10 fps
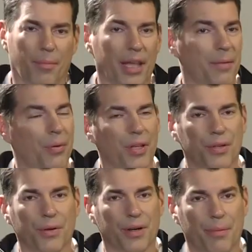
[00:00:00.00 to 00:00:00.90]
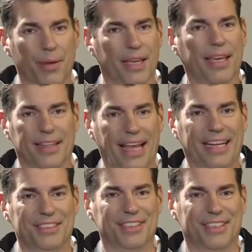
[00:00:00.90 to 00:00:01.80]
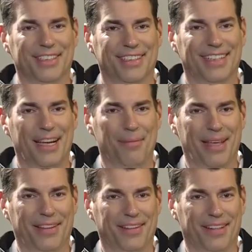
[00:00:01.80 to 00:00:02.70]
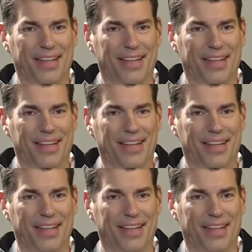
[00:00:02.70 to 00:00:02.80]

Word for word: Mike, boy, you were a big hit last year on Beyond the